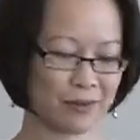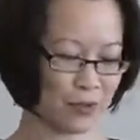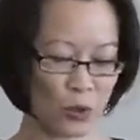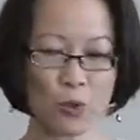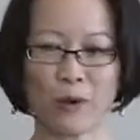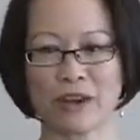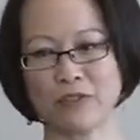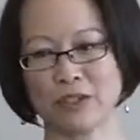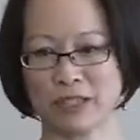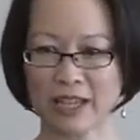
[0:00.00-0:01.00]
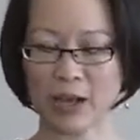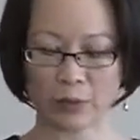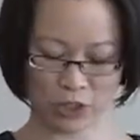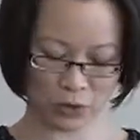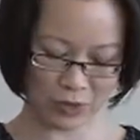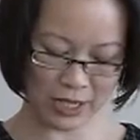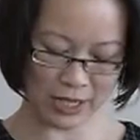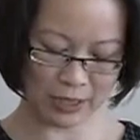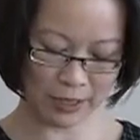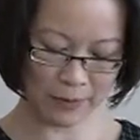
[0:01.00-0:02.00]
whoever to get what you
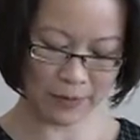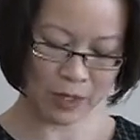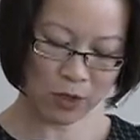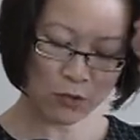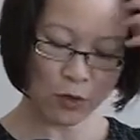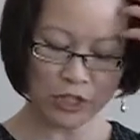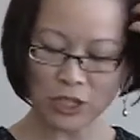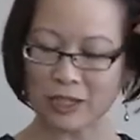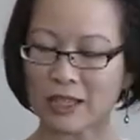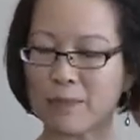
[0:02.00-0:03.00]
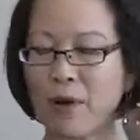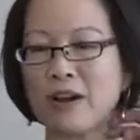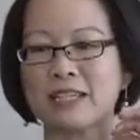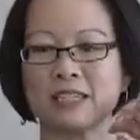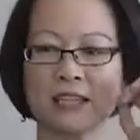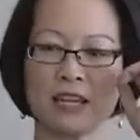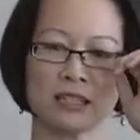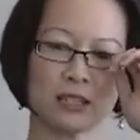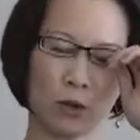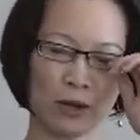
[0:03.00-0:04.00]
need. Fortunately, party
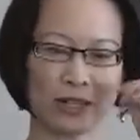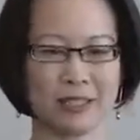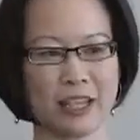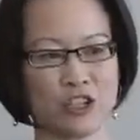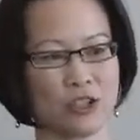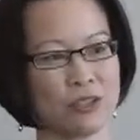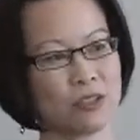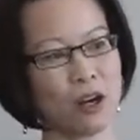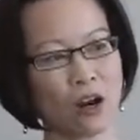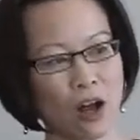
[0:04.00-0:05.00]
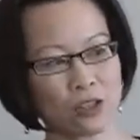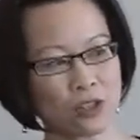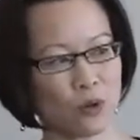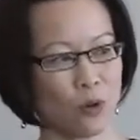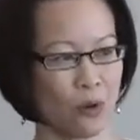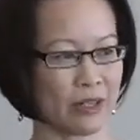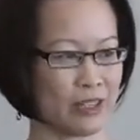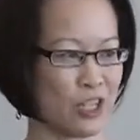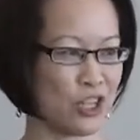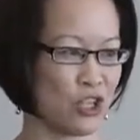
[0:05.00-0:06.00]
state organizations are also
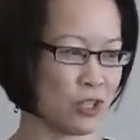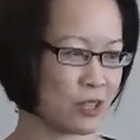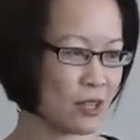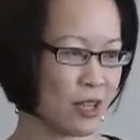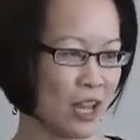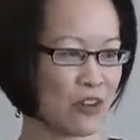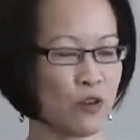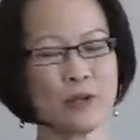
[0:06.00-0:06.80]
organizations. And from